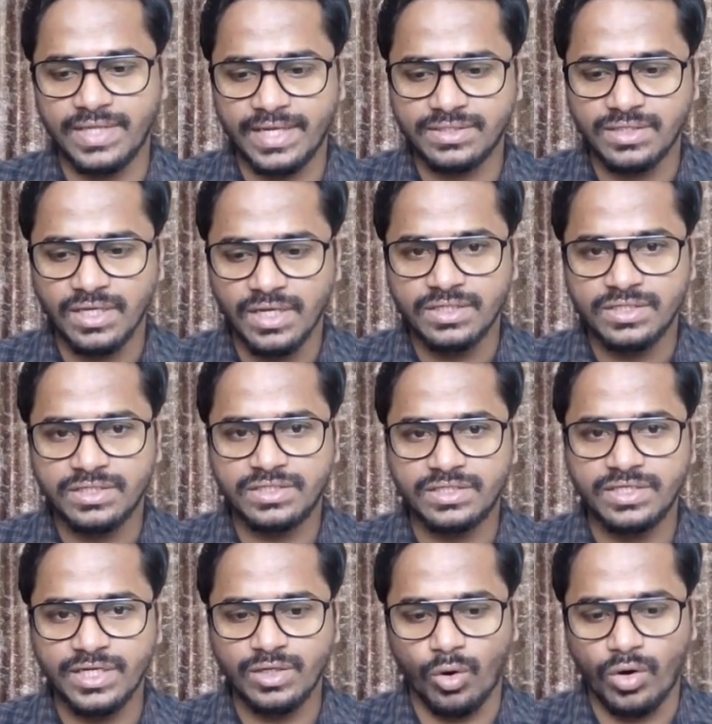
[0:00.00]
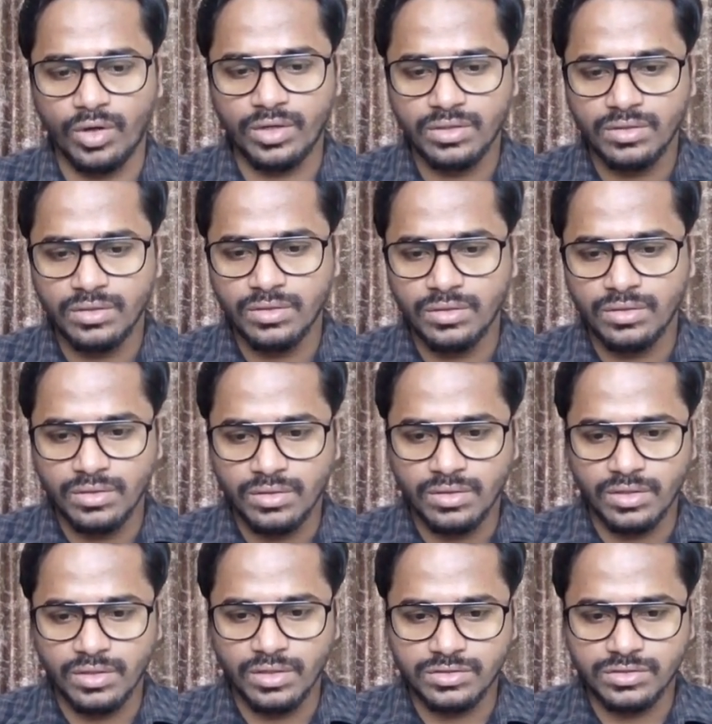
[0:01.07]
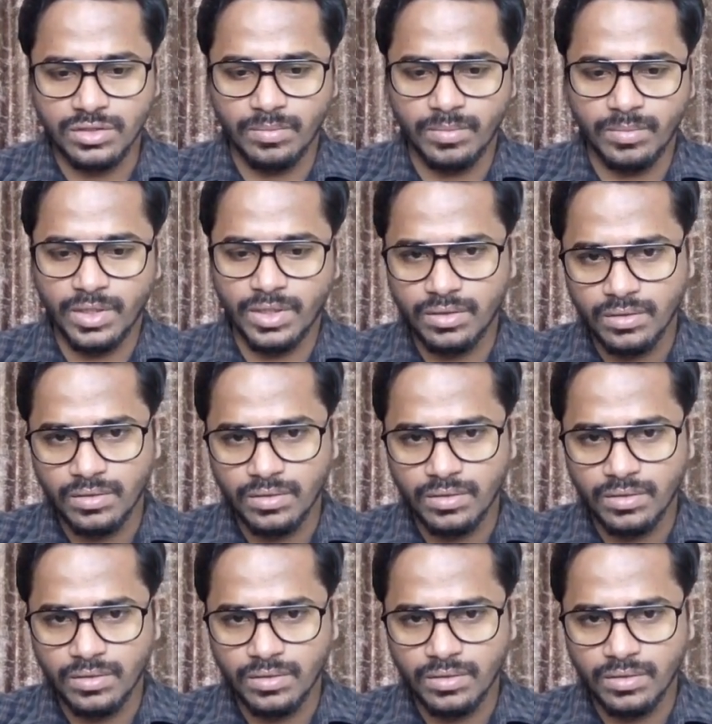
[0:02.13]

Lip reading: as C dot customer